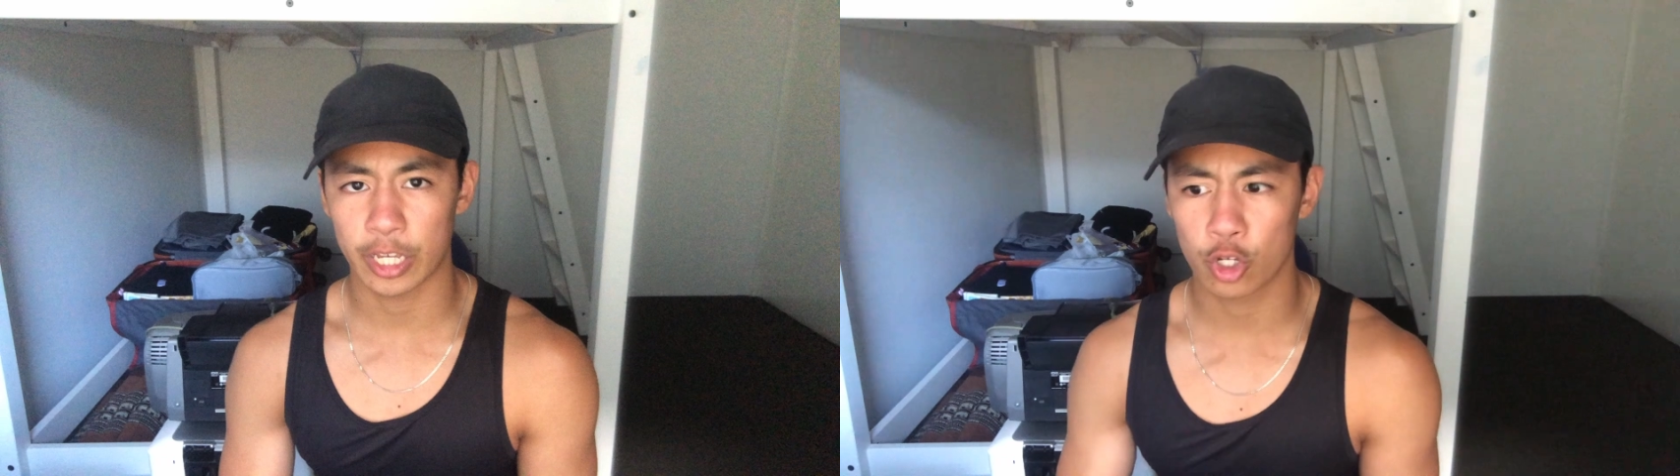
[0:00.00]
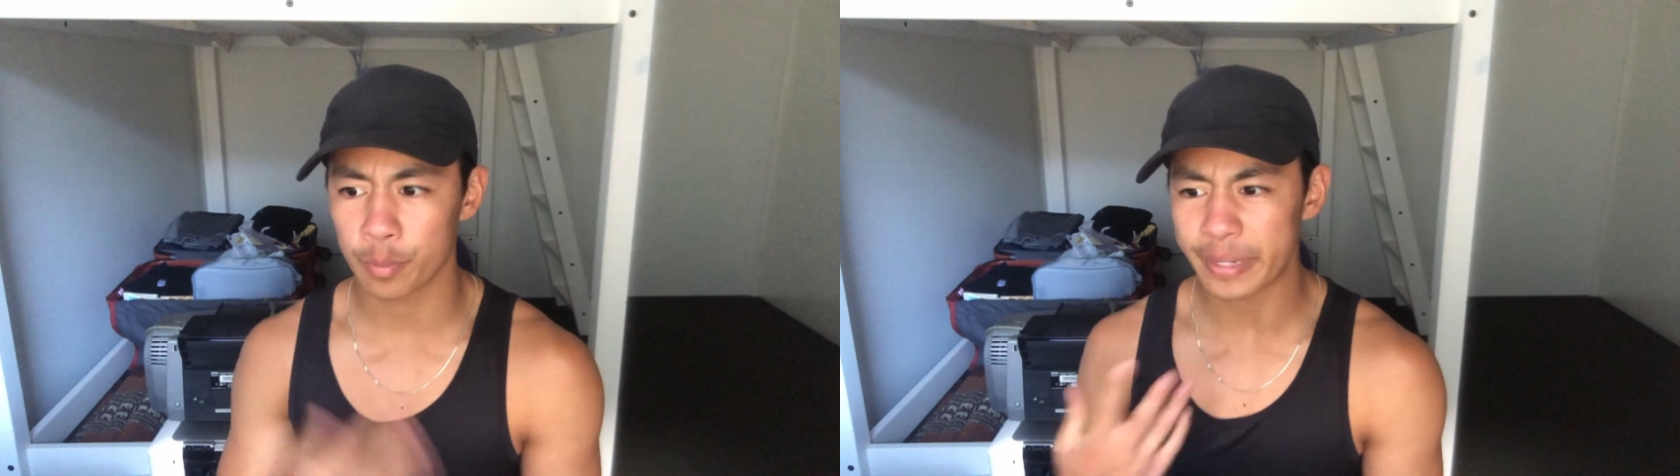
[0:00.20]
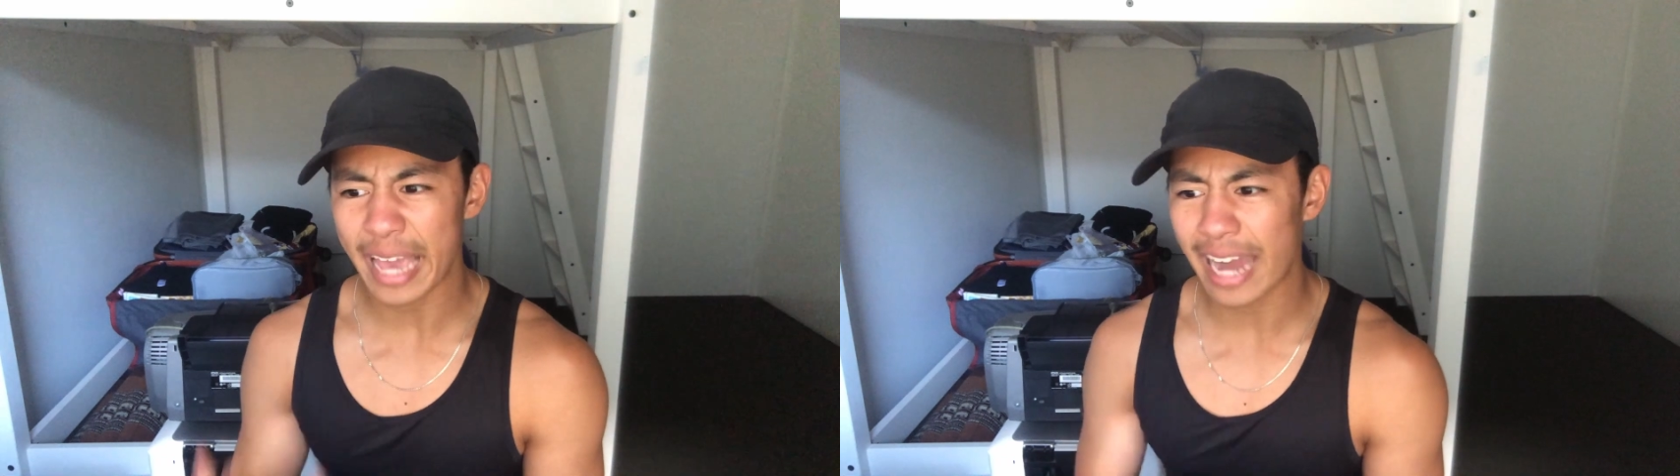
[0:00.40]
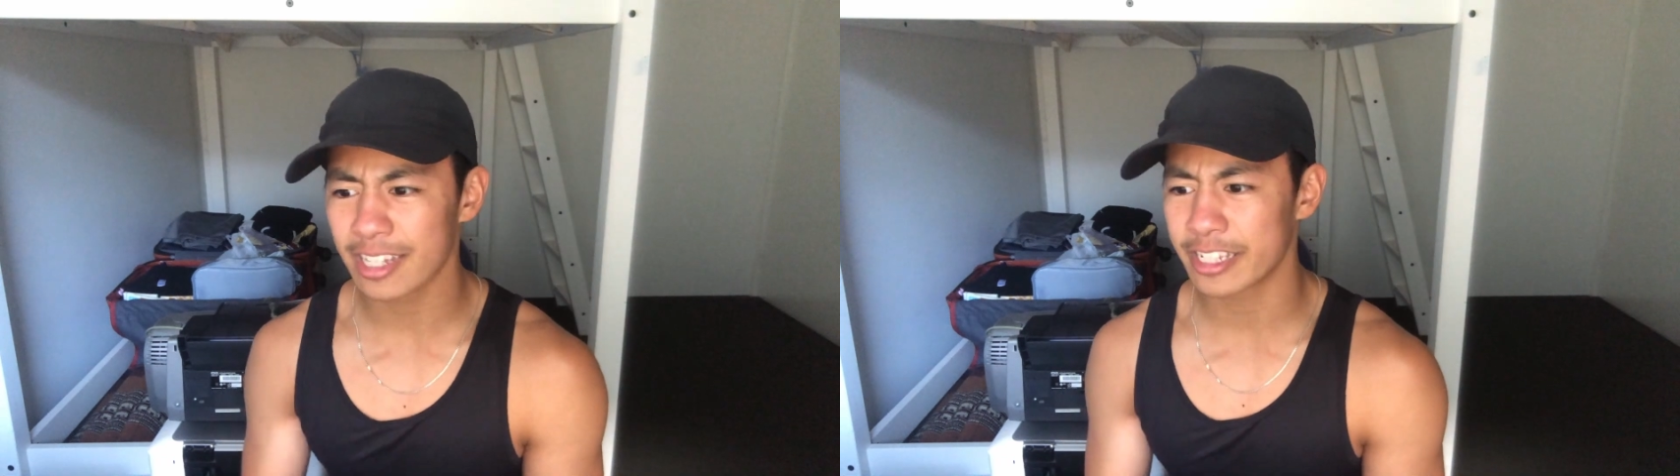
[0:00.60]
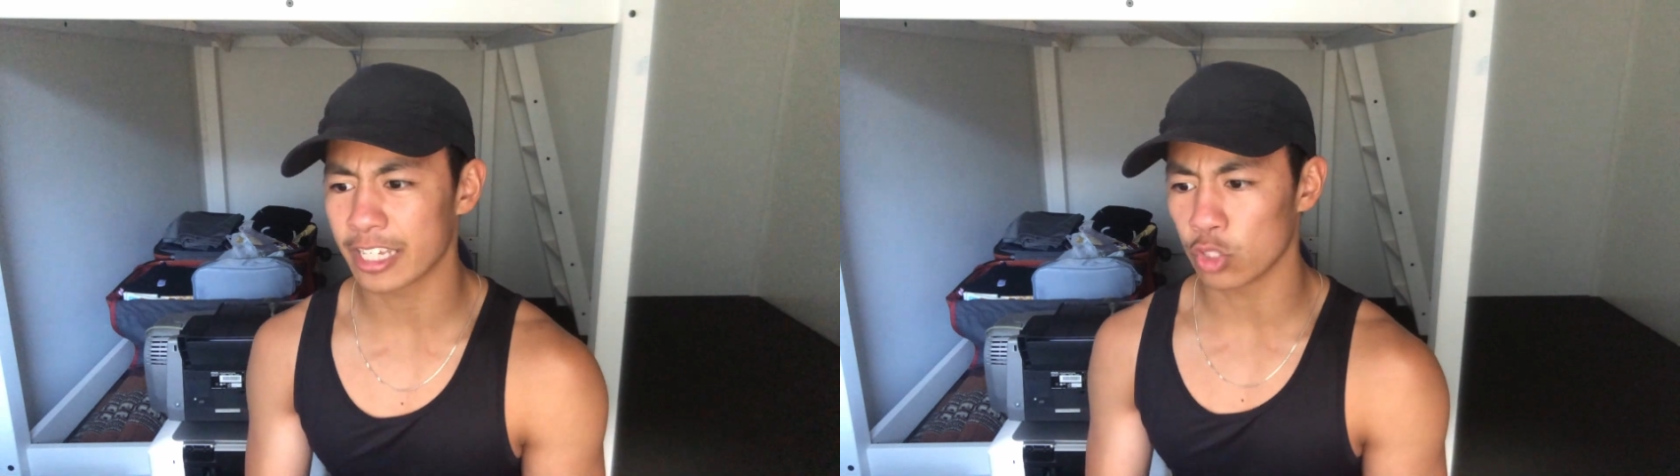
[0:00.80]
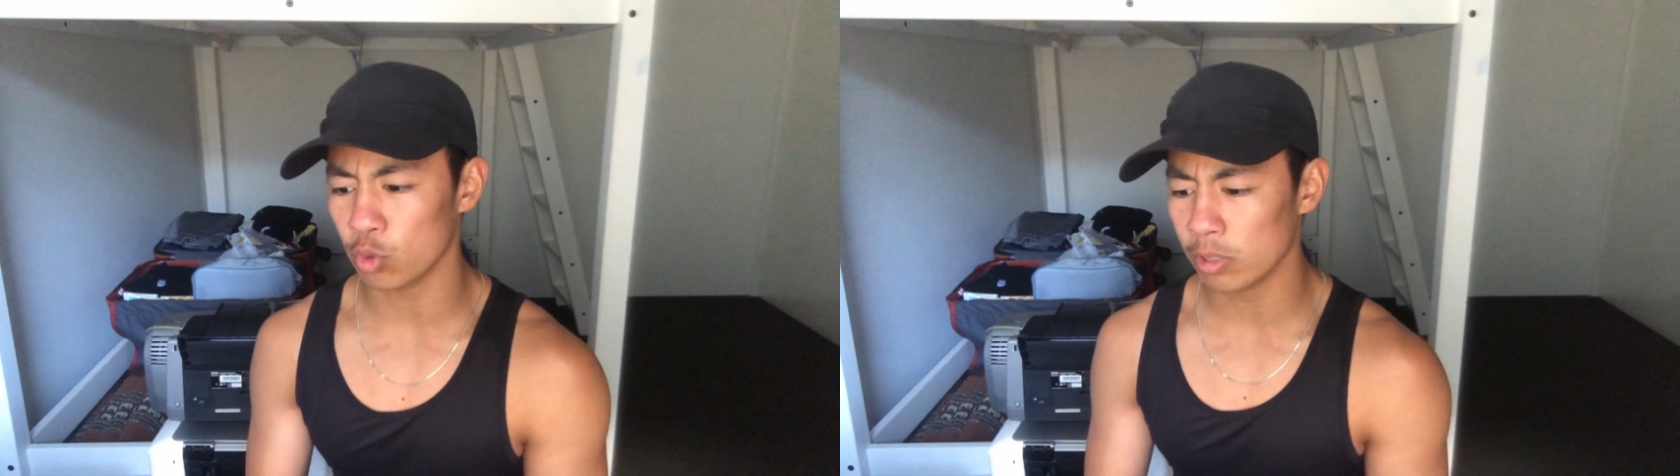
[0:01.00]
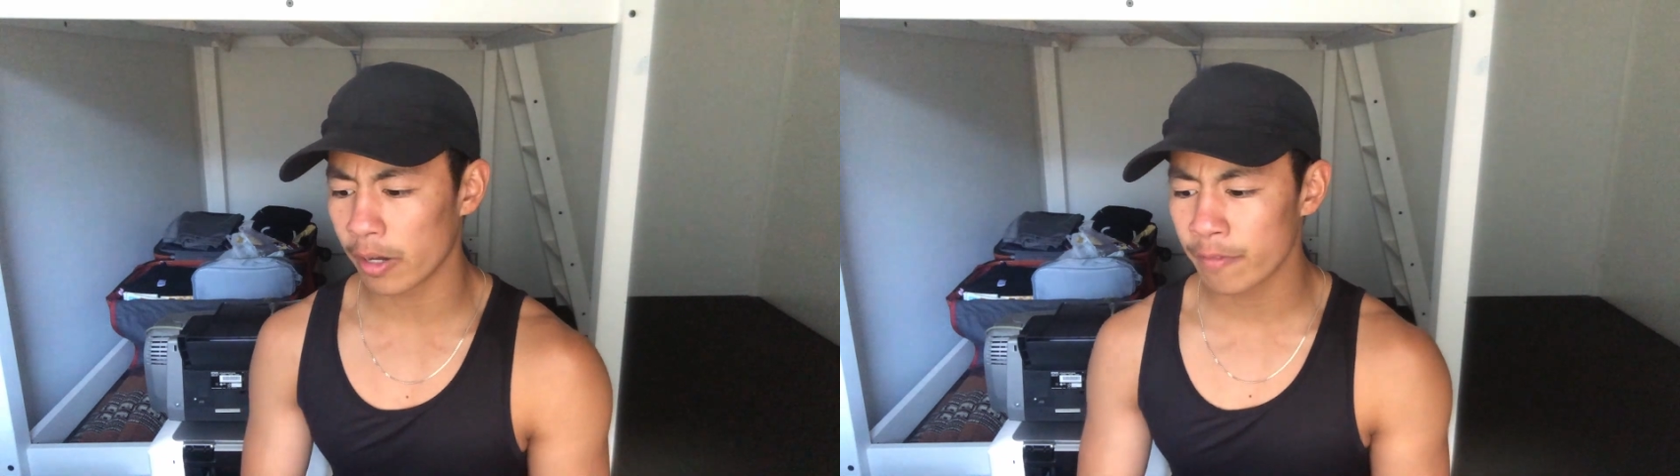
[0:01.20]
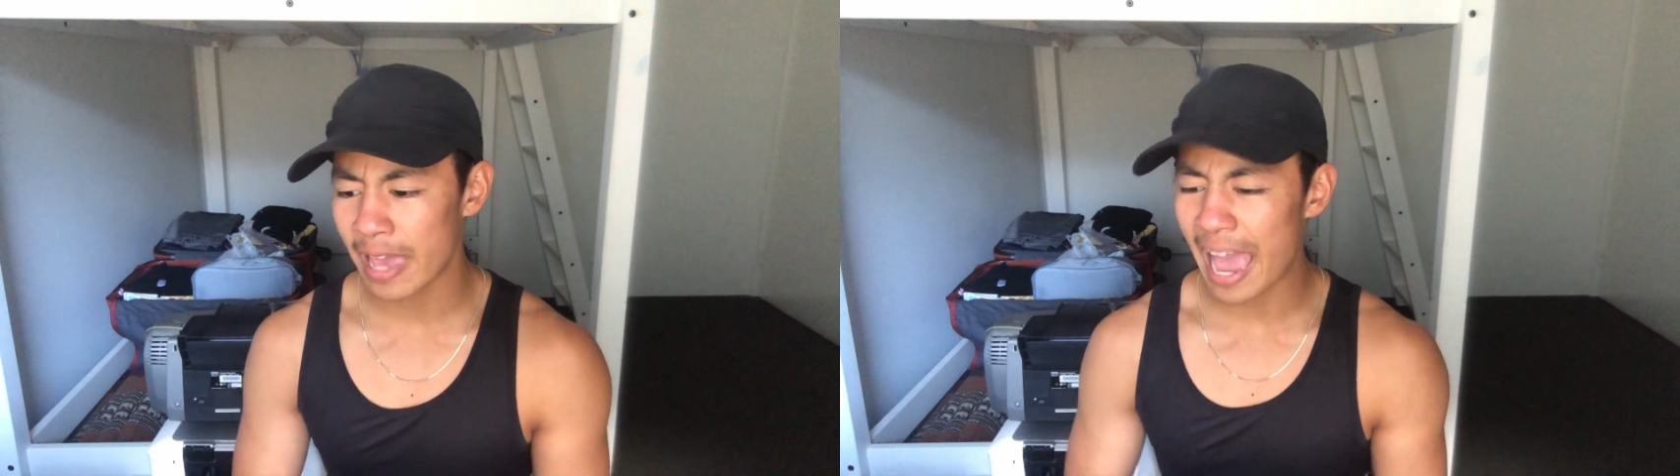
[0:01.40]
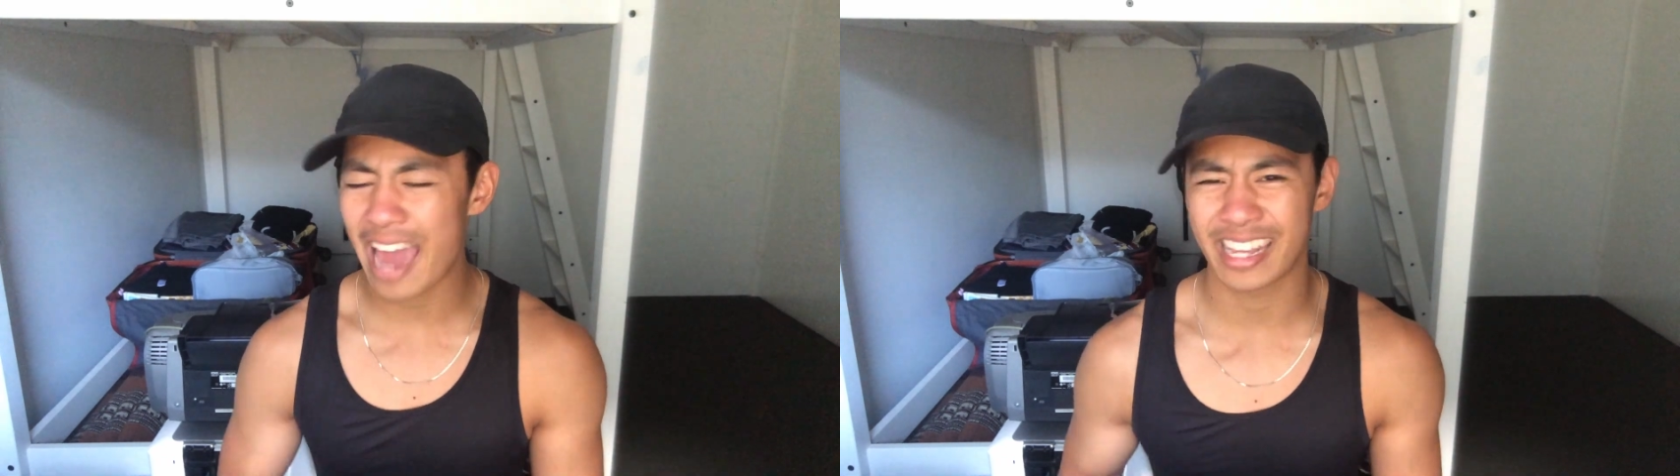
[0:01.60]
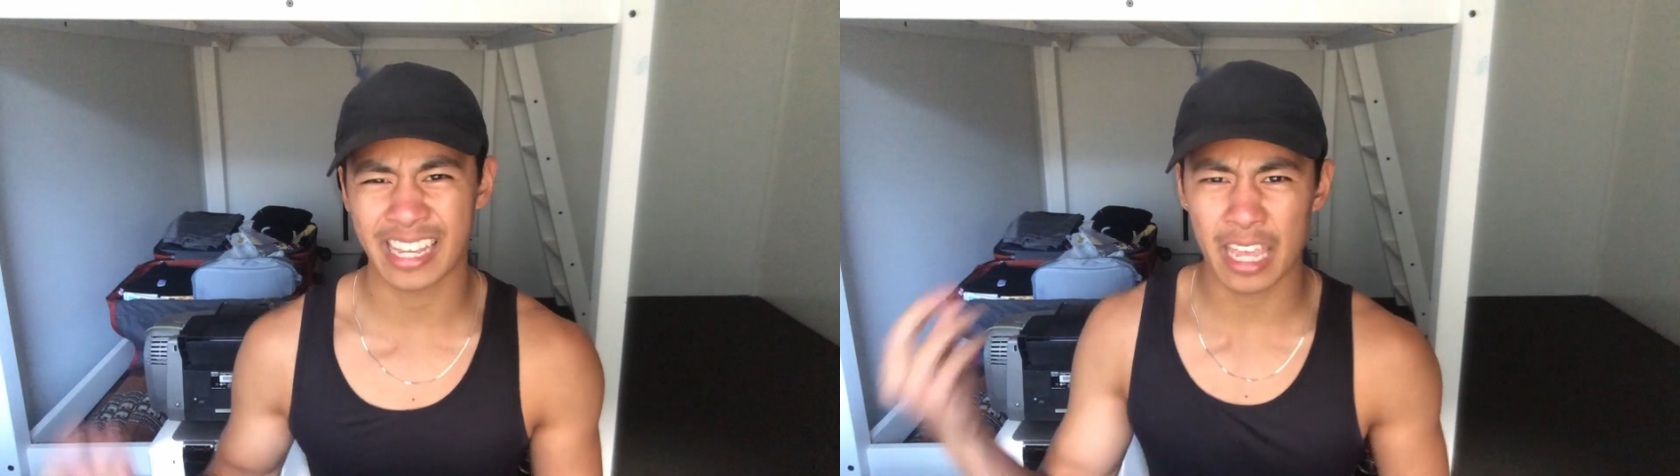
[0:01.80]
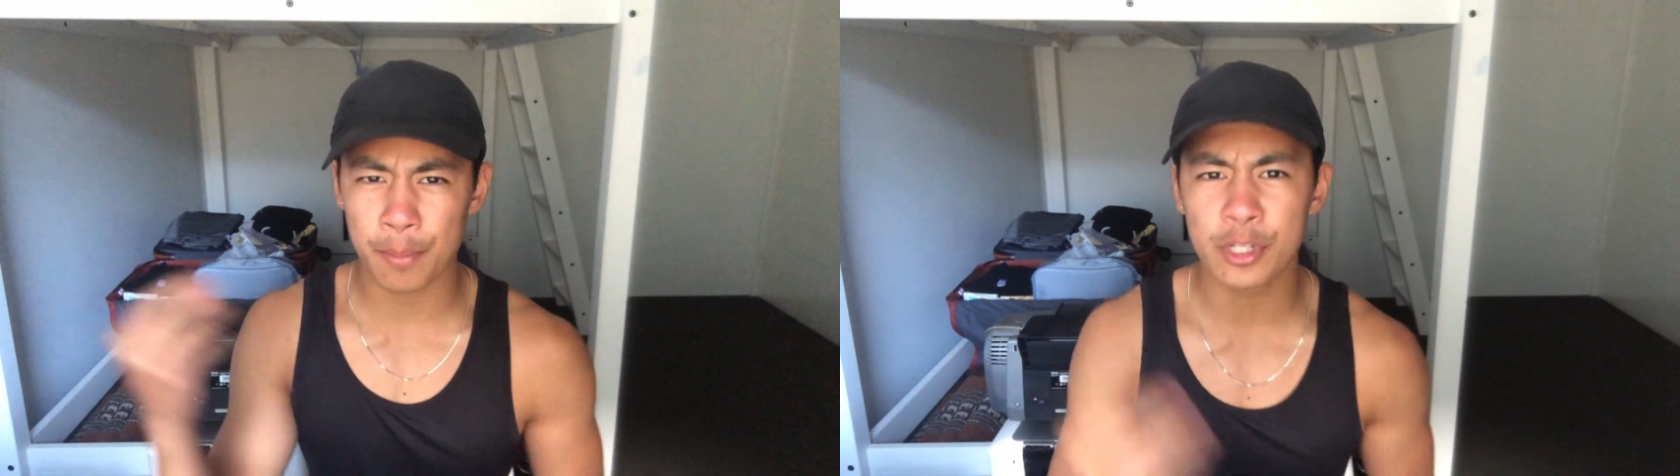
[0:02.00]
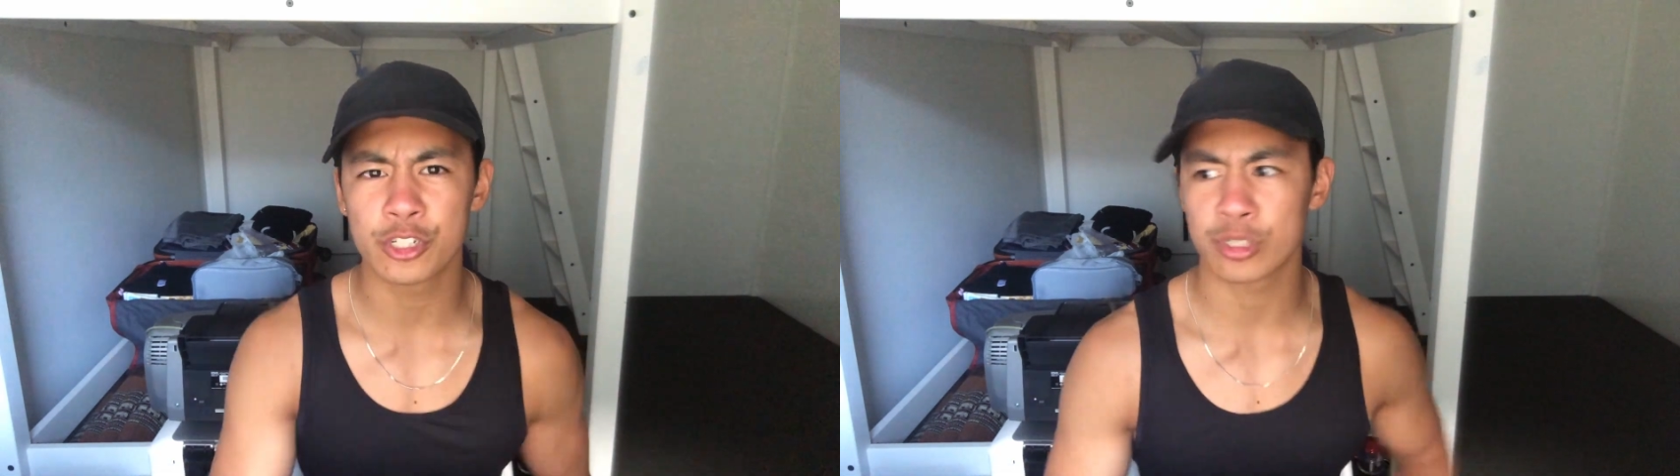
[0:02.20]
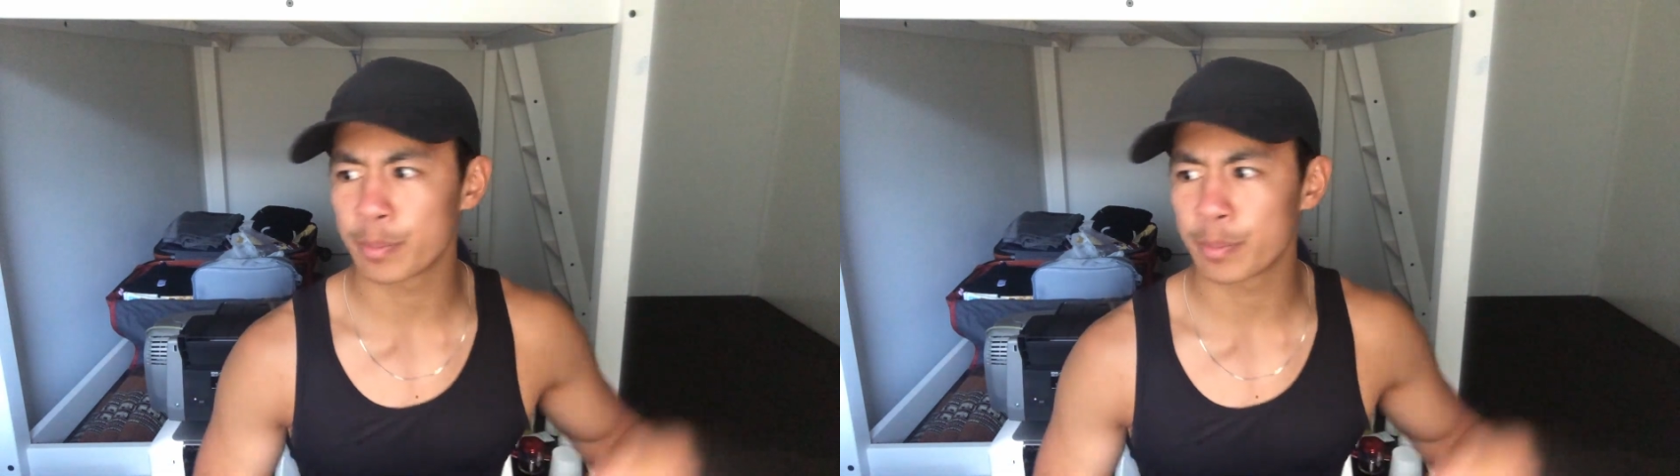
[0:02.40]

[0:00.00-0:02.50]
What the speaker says: It could be editing. You love adding images,